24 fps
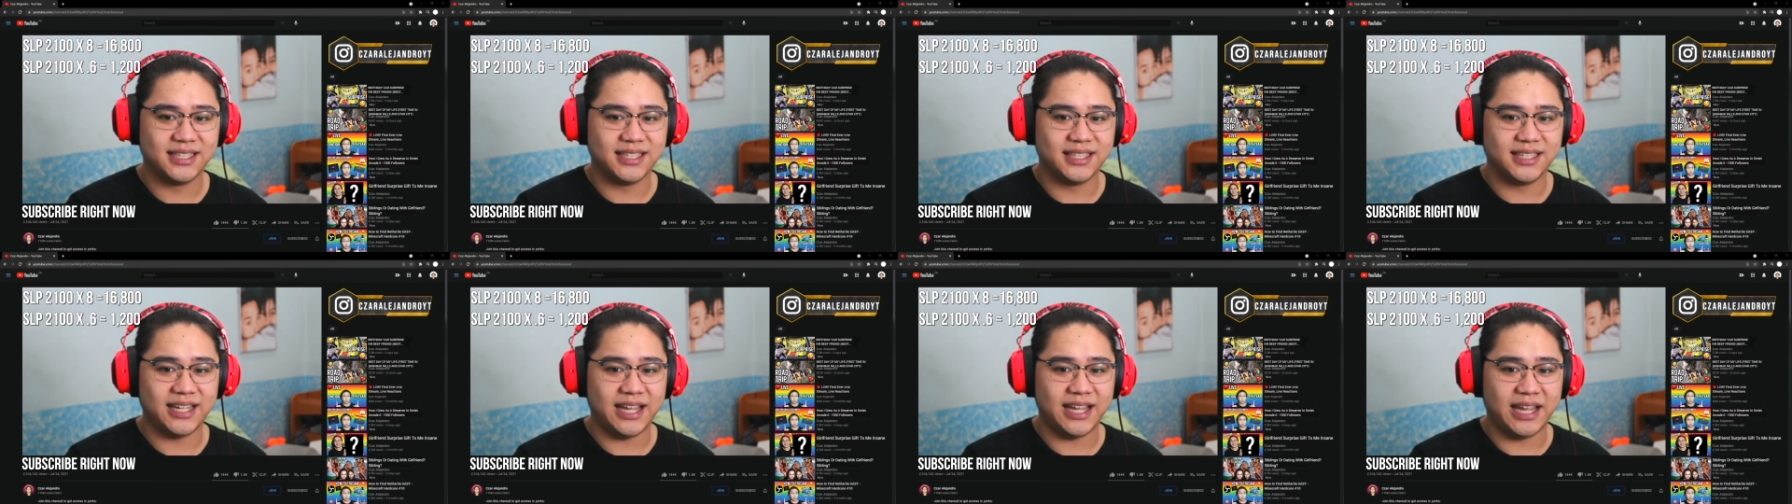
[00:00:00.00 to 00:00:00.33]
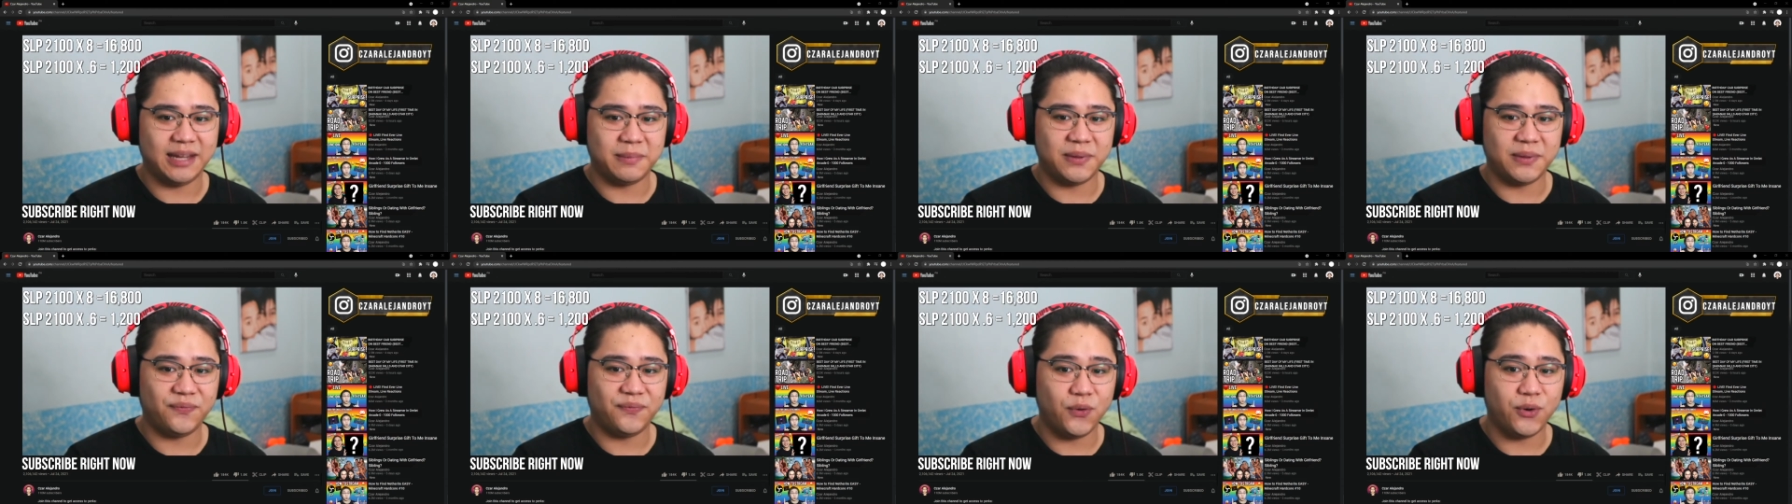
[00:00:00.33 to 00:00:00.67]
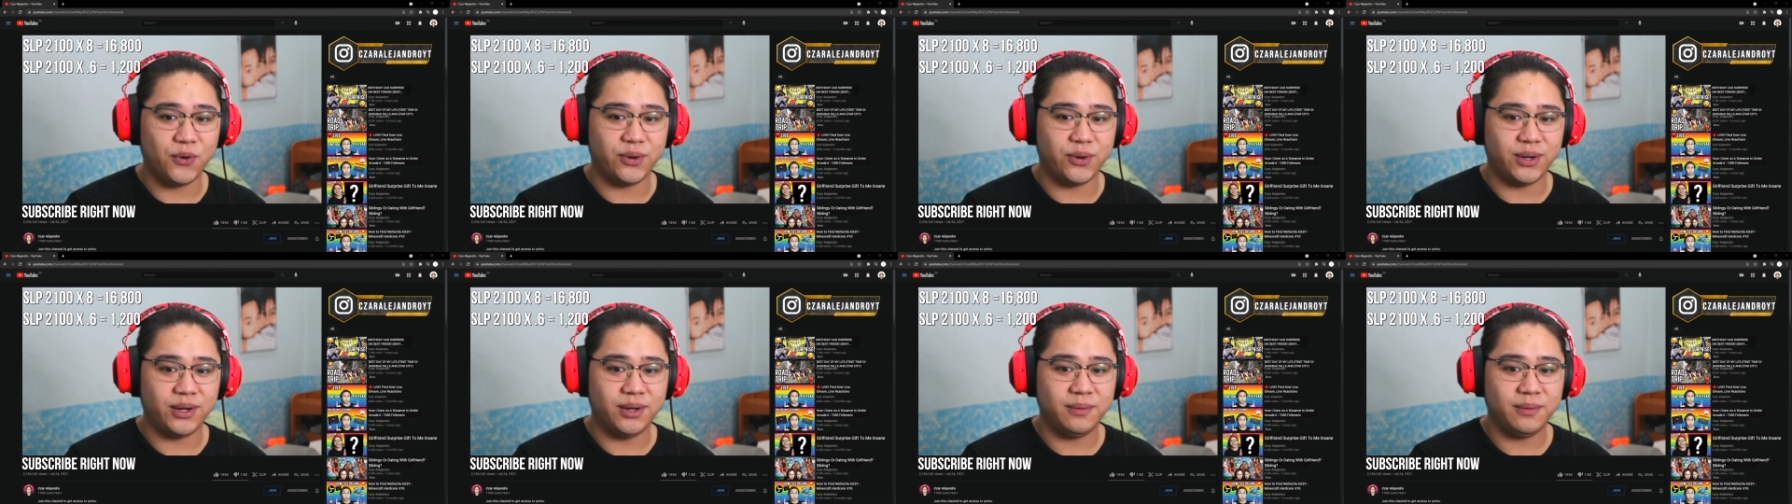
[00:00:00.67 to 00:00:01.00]
and
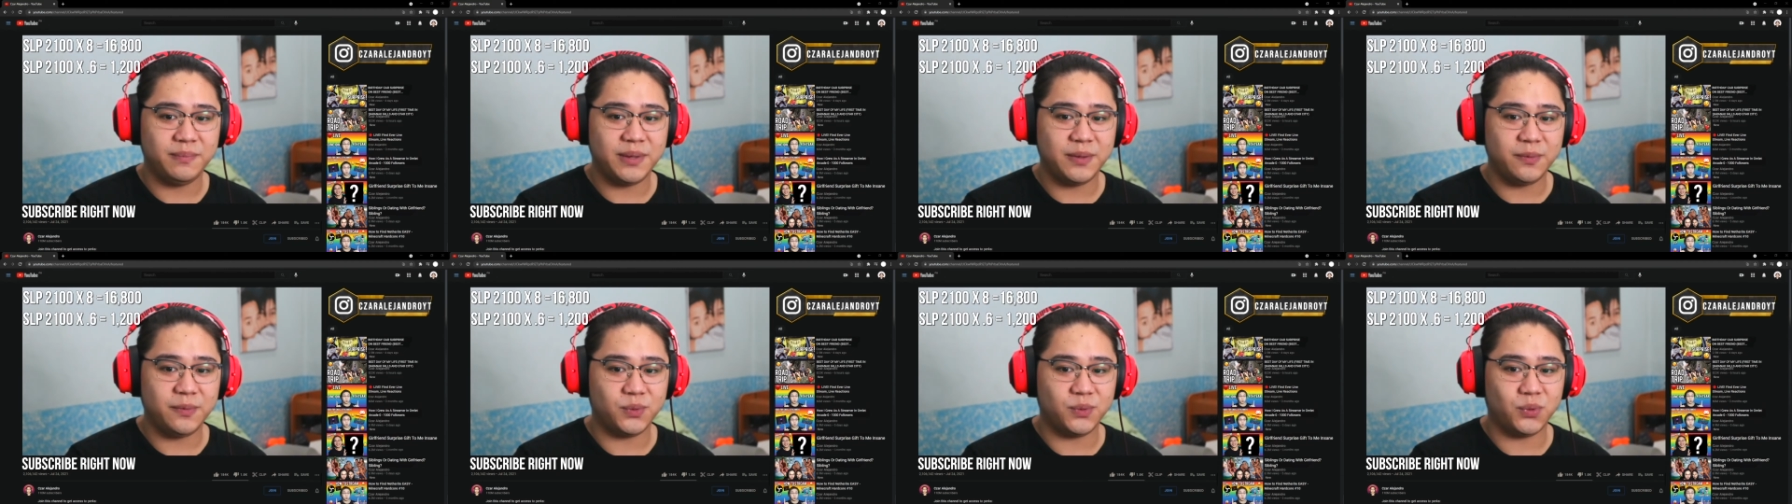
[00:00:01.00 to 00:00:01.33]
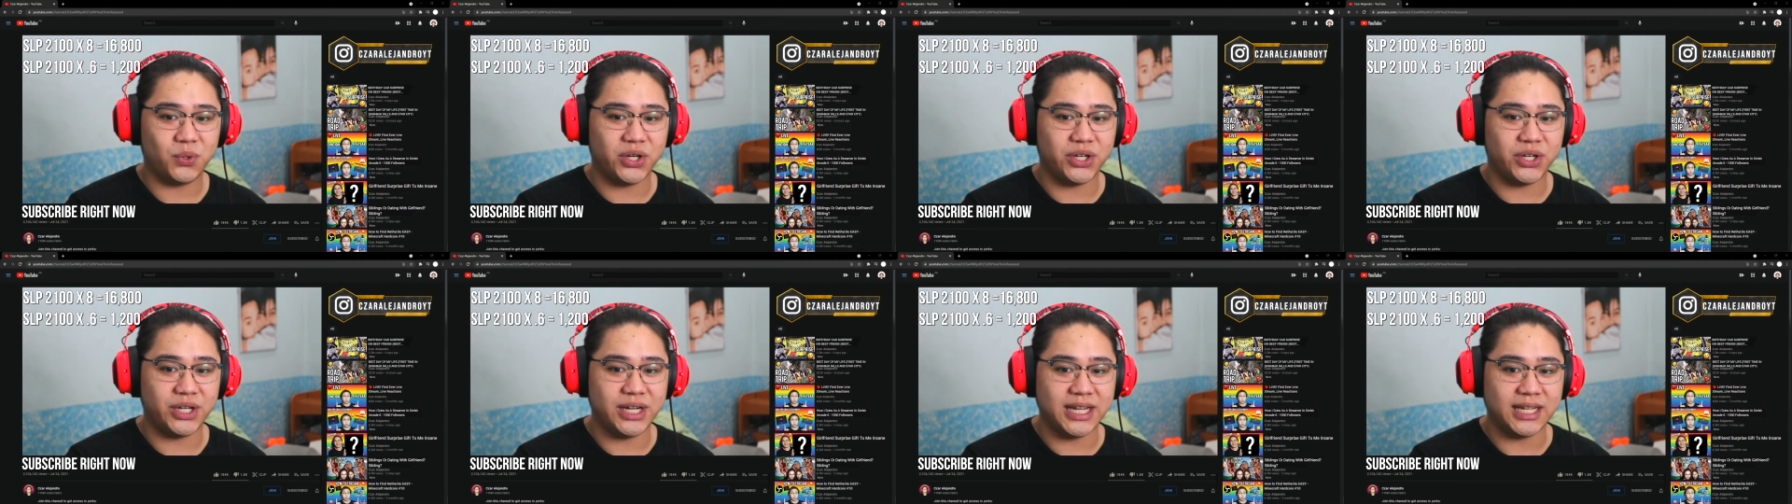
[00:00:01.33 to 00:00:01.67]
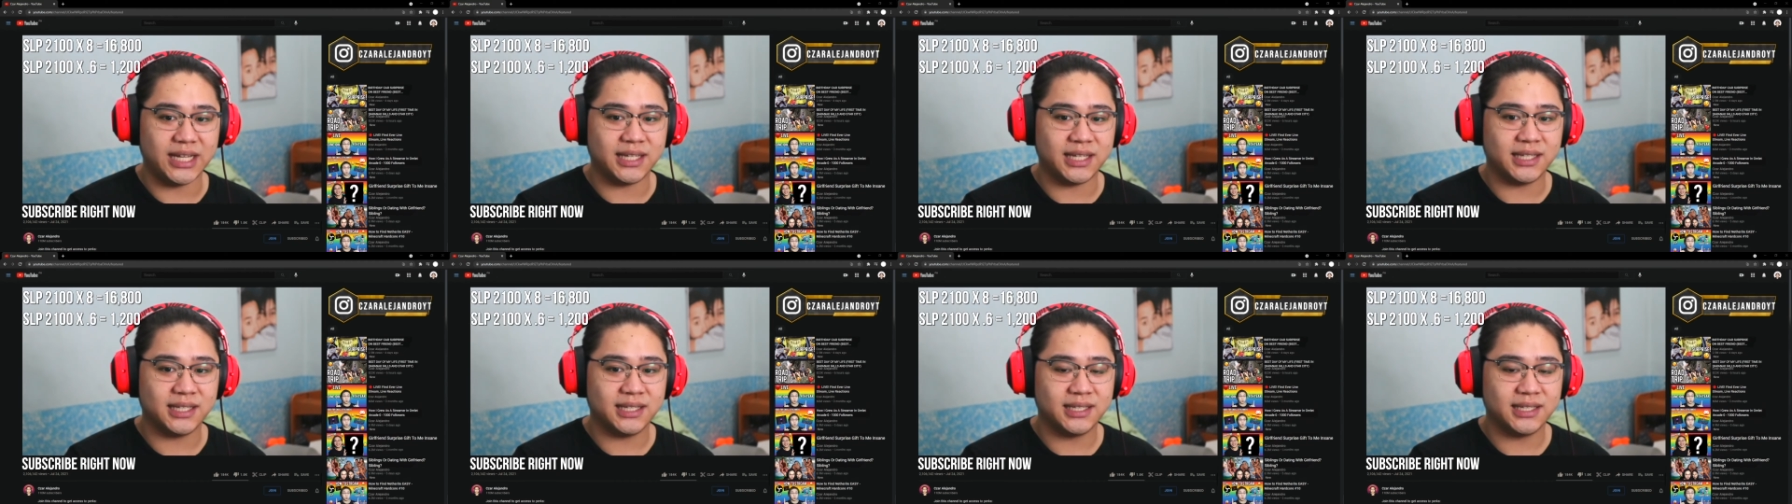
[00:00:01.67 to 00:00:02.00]
before people were
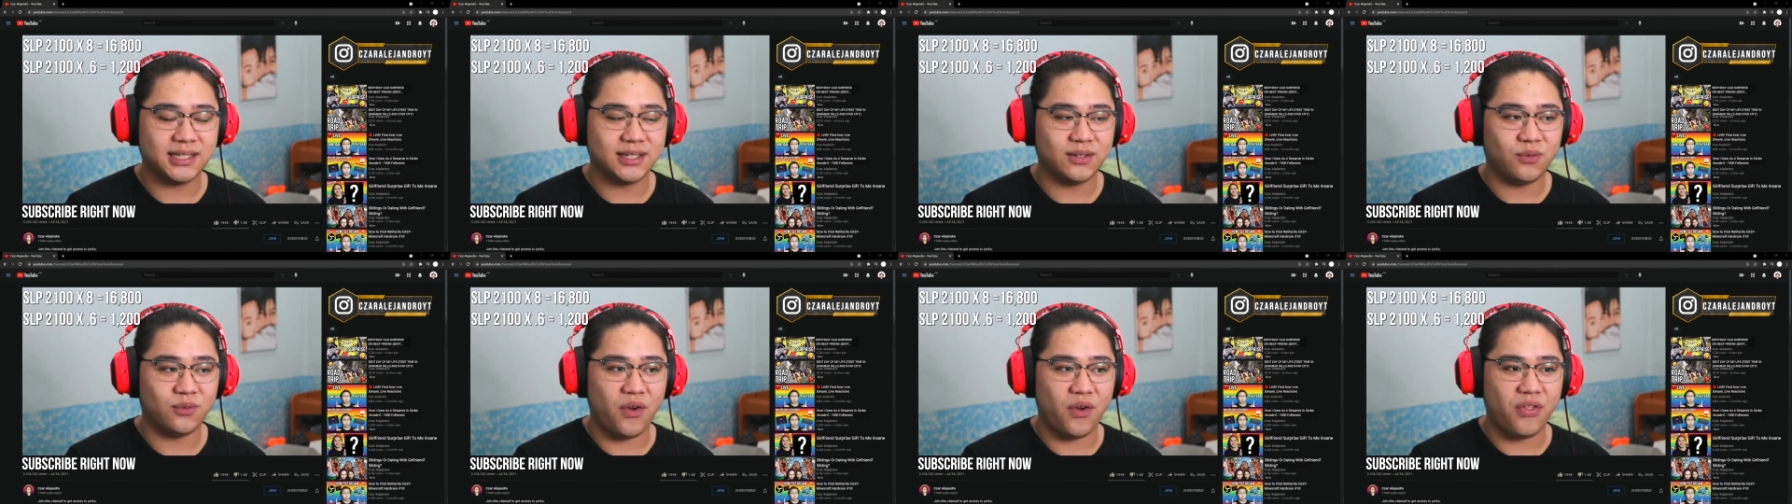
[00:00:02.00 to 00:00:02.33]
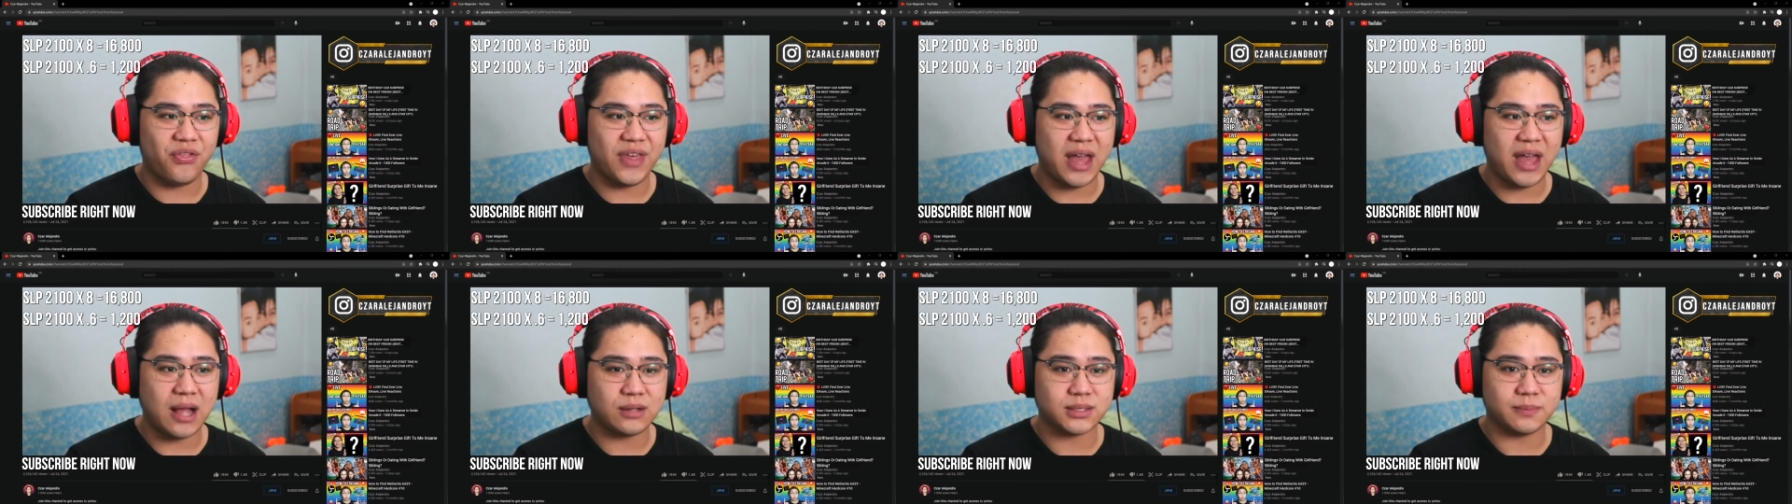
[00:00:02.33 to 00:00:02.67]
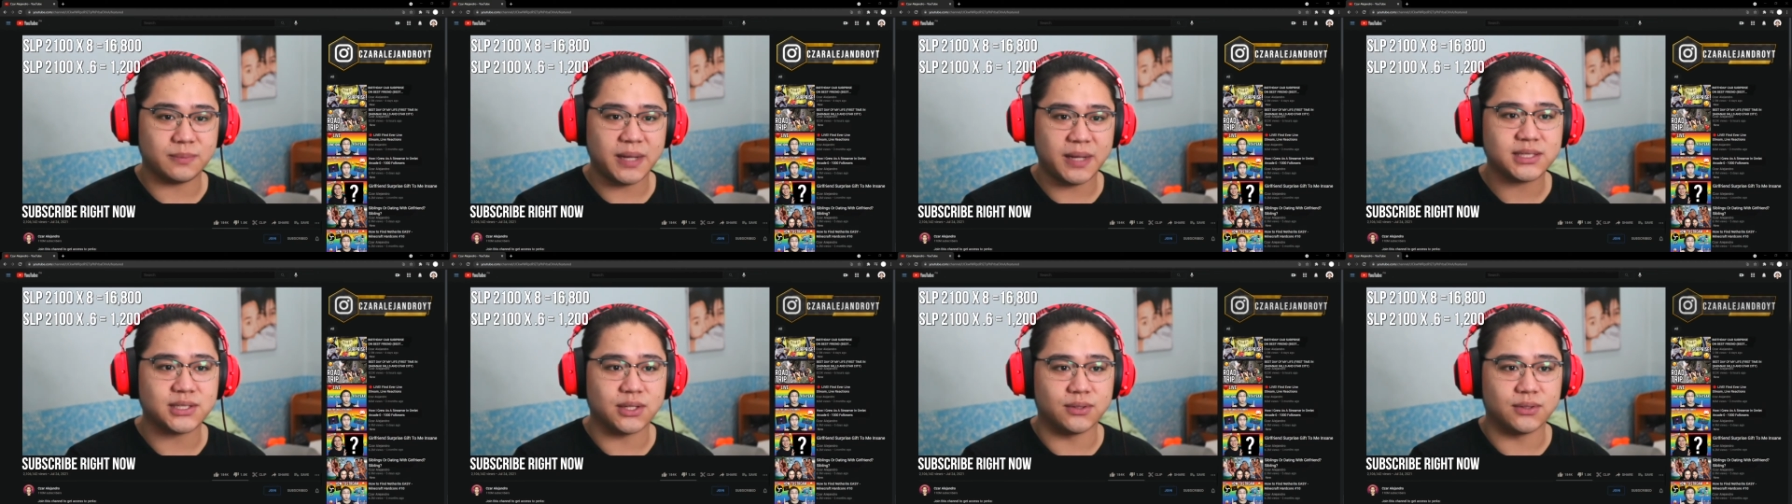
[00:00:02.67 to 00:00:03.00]
earning 1,000
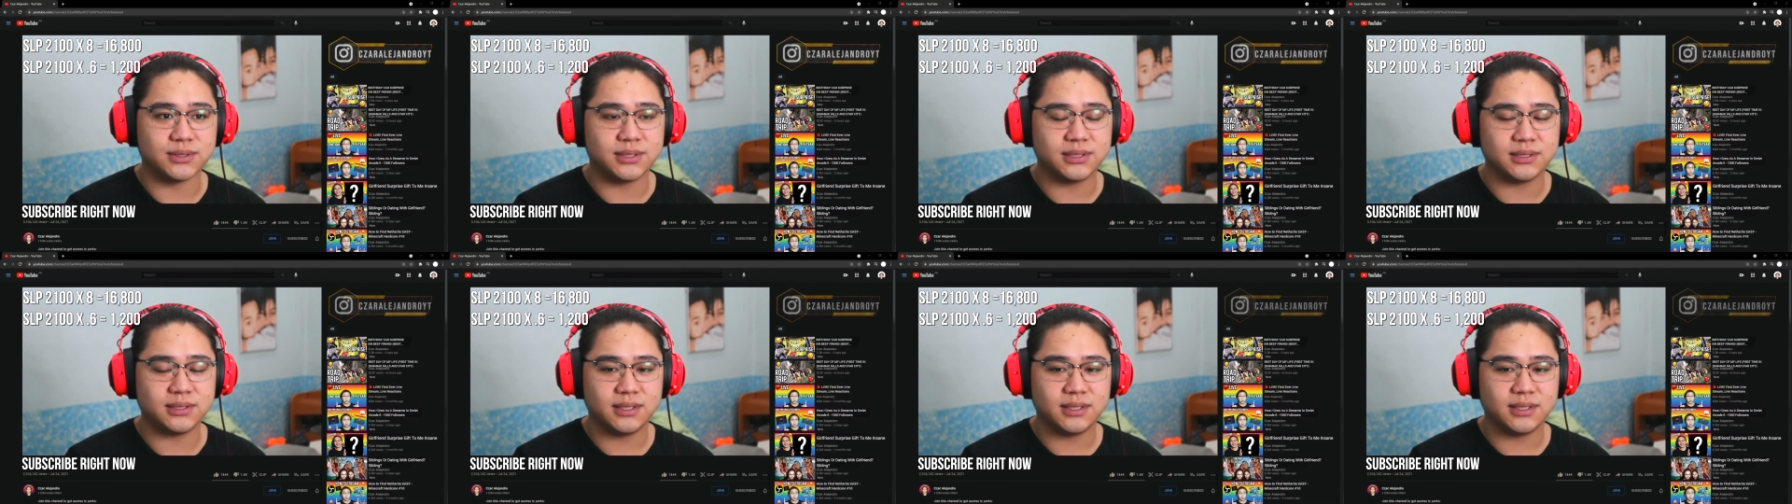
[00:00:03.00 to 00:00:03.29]
pesos,